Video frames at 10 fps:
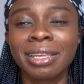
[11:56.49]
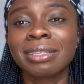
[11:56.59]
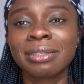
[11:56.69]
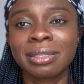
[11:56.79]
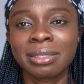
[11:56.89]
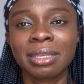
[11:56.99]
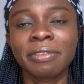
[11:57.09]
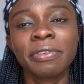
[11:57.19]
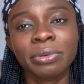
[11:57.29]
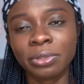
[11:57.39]
It's, it
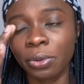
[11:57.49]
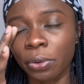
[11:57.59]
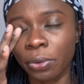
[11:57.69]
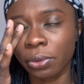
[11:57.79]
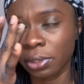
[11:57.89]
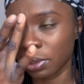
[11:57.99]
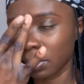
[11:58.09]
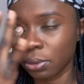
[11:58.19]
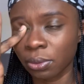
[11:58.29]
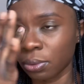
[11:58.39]
feels so good
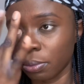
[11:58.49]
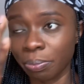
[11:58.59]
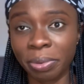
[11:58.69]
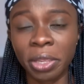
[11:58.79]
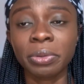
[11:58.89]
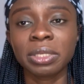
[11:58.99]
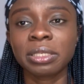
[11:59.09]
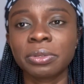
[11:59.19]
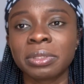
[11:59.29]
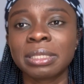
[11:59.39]
to be on
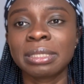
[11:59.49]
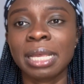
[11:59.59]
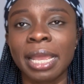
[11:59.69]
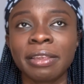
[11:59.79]
this other side.